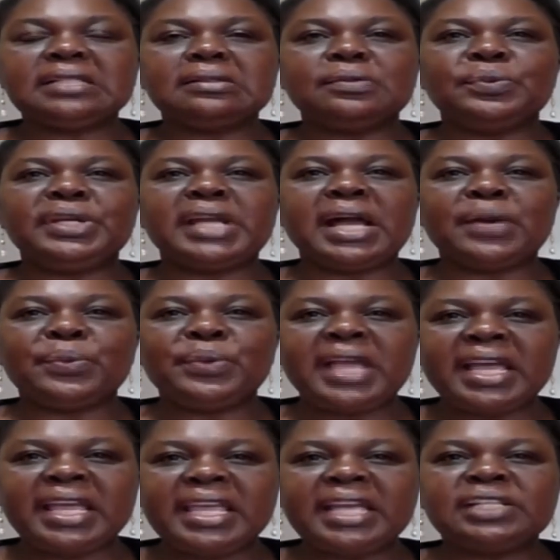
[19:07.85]
we are
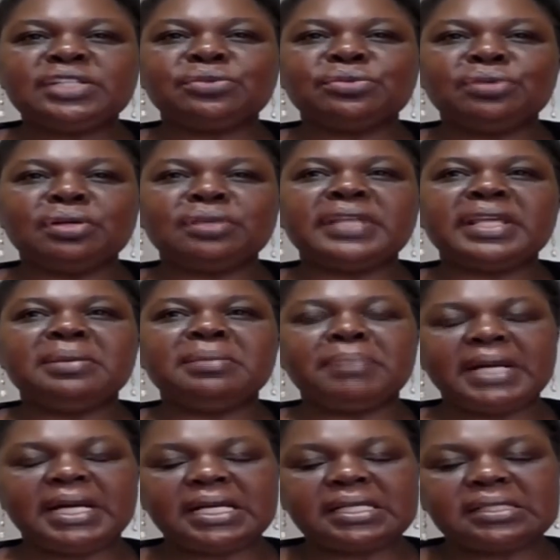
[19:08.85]
yet to know the
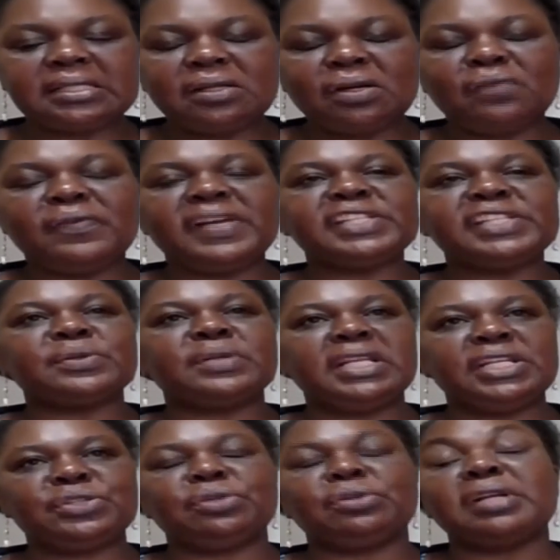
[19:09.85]
impact of
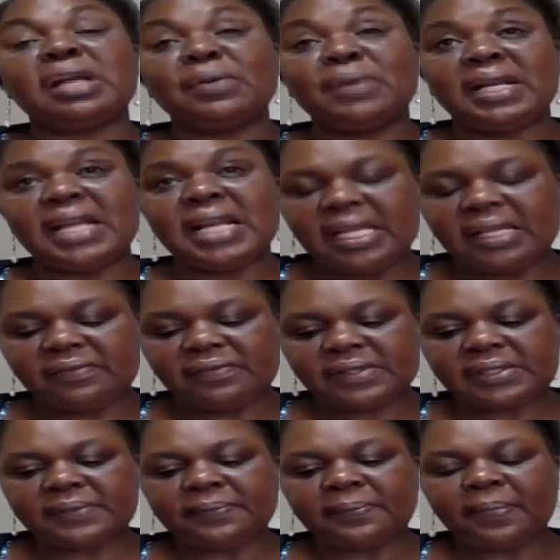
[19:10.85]
isolation on our lives.